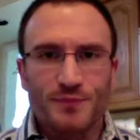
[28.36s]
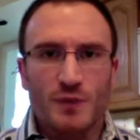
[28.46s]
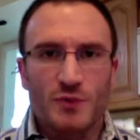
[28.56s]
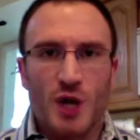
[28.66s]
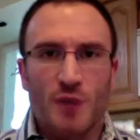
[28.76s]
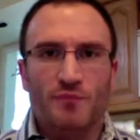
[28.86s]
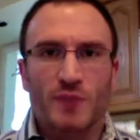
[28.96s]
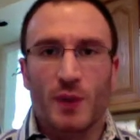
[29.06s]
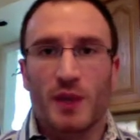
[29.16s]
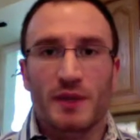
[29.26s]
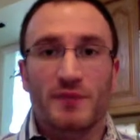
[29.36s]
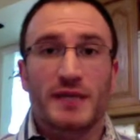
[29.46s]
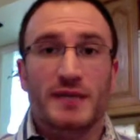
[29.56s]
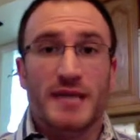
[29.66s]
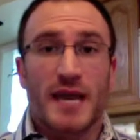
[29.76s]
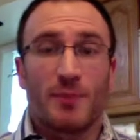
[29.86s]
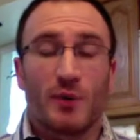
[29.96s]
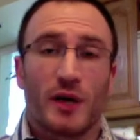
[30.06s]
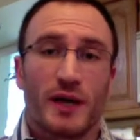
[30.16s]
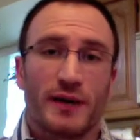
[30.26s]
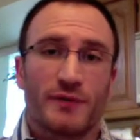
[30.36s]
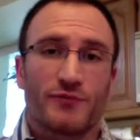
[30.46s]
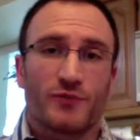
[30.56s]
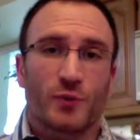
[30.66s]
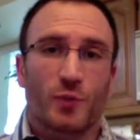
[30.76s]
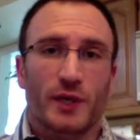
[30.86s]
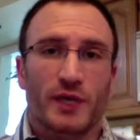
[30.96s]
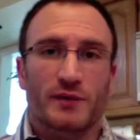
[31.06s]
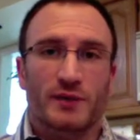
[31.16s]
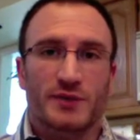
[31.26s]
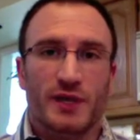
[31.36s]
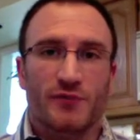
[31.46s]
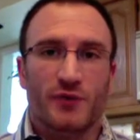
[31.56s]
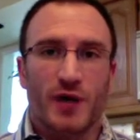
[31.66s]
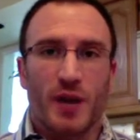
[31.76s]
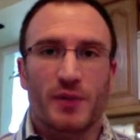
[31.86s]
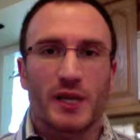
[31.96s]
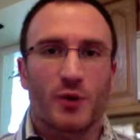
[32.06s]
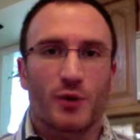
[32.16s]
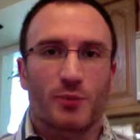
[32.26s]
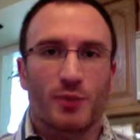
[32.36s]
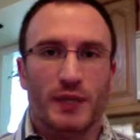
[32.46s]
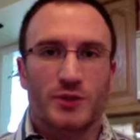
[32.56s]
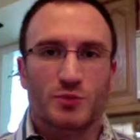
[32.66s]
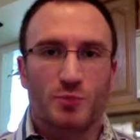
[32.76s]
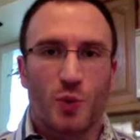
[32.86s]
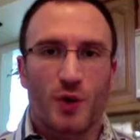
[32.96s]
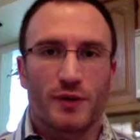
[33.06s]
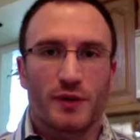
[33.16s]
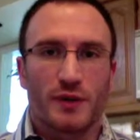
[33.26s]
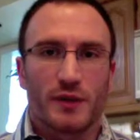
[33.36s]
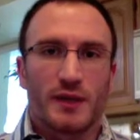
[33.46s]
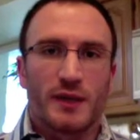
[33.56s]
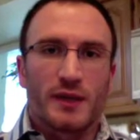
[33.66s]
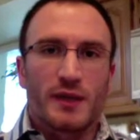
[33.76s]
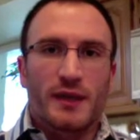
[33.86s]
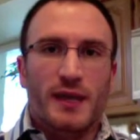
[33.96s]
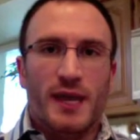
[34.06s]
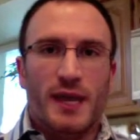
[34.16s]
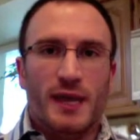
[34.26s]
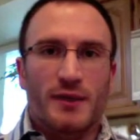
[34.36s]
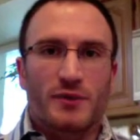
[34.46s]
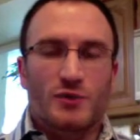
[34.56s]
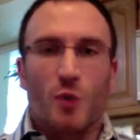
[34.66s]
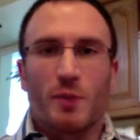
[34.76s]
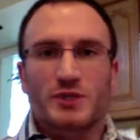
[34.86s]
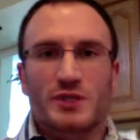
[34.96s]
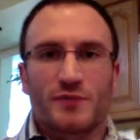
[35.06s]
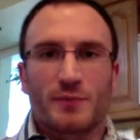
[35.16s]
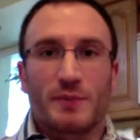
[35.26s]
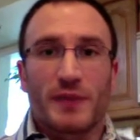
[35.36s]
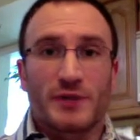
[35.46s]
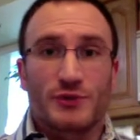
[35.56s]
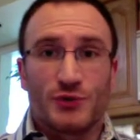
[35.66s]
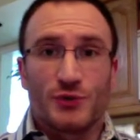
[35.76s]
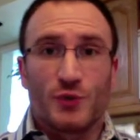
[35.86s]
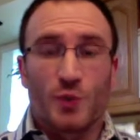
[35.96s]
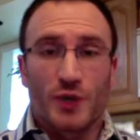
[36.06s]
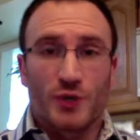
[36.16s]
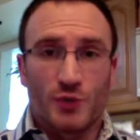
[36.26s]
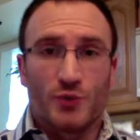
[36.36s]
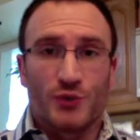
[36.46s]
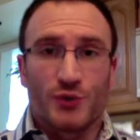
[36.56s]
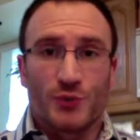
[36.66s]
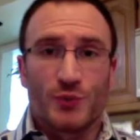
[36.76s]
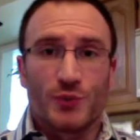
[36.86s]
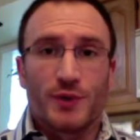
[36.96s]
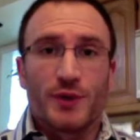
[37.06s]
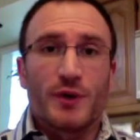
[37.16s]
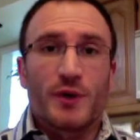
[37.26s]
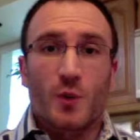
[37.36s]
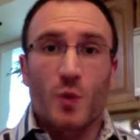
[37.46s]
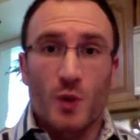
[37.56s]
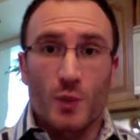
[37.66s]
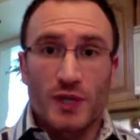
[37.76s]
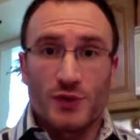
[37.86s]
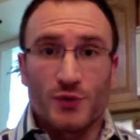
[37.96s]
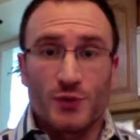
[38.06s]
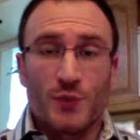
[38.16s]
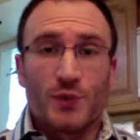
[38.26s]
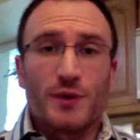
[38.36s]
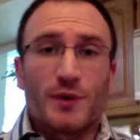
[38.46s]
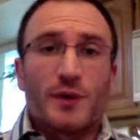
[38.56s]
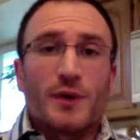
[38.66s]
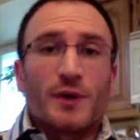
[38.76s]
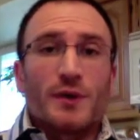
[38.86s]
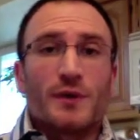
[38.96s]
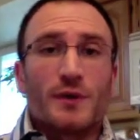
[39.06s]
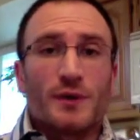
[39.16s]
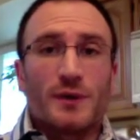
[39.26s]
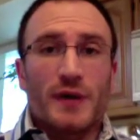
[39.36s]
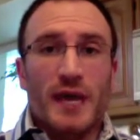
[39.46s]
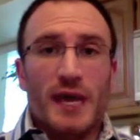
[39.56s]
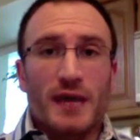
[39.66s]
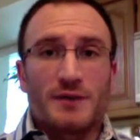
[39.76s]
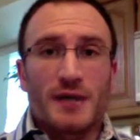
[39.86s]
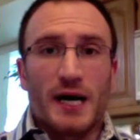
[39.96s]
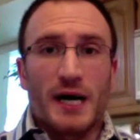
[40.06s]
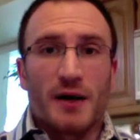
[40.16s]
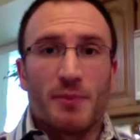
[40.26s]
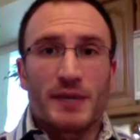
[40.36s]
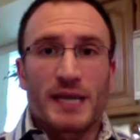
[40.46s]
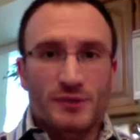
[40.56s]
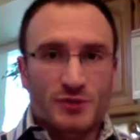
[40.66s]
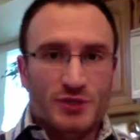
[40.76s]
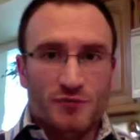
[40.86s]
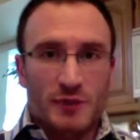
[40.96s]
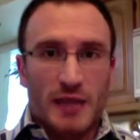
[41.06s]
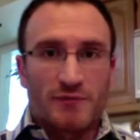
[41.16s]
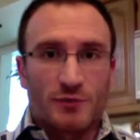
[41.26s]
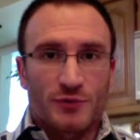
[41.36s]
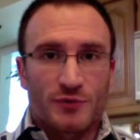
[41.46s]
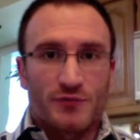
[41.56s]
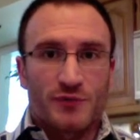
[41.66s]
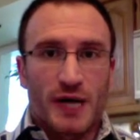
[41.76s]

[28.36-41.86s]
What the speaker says: So, anyway, let me give you an example. If you're working, let's say, for a company or you're playing a sport, and there's a whole bunch of different people that do what you do or what we do, and but yet there's different levels of